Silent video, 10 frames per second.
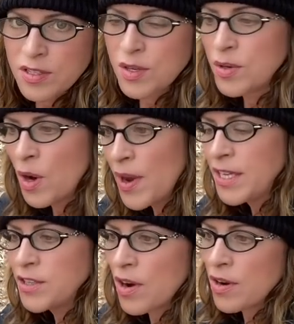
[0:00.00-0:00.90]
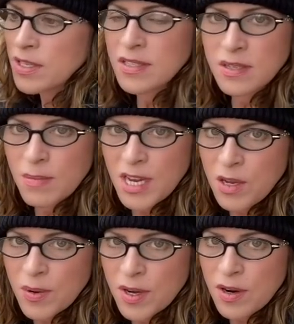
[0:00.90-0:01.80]
So going dark doesn't make
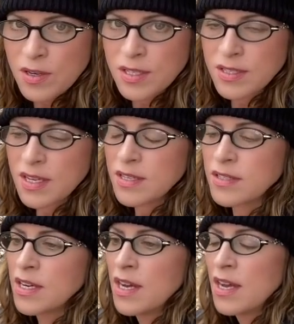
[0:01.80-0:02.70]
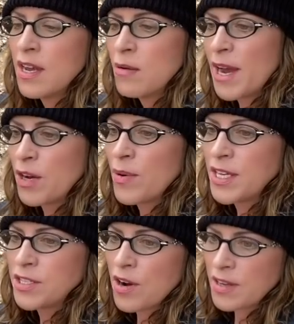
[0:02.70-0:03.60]
you a narcissist. By going
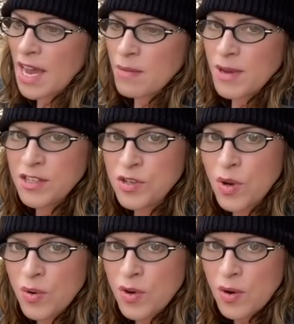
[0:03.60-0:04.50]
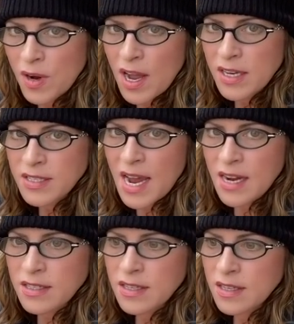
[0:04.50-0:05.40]
dark, that means you go no
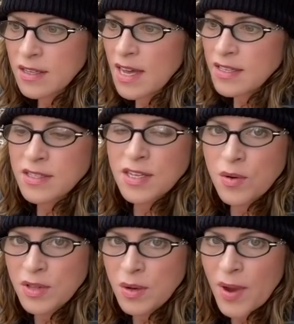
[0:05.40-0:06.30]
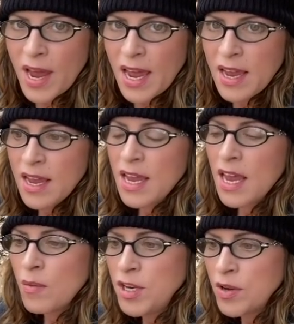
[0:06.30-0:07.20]
contact. That's the only way.
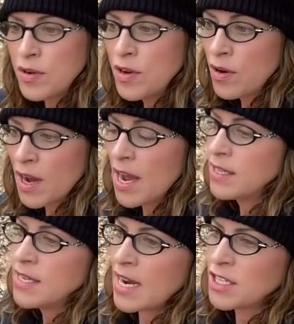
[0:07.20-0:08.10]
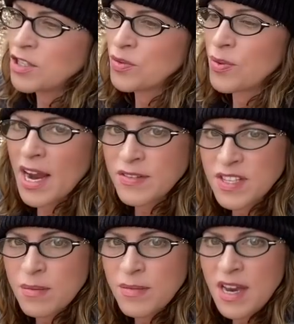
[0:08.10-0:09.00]
And when you go no contact, it drives
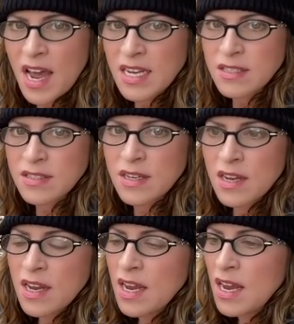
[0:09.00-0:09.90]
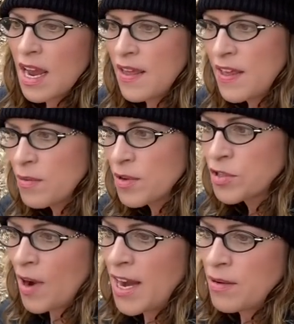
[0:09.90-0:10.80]
them nuts. And they will
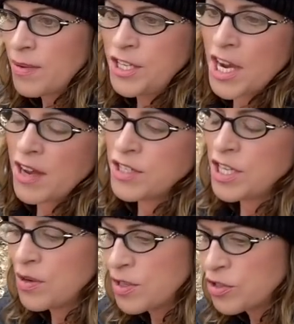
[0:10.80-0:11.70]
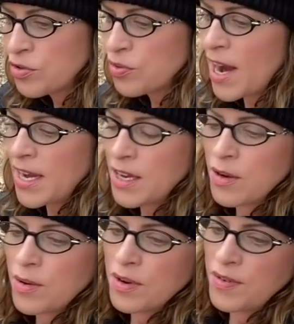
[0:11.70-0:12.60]
try to reach out to you and try to get a
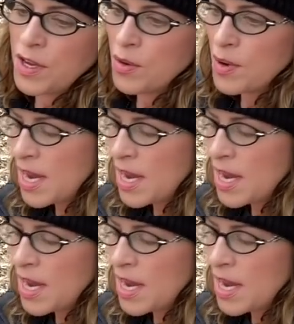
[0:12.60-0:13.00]
hold of you.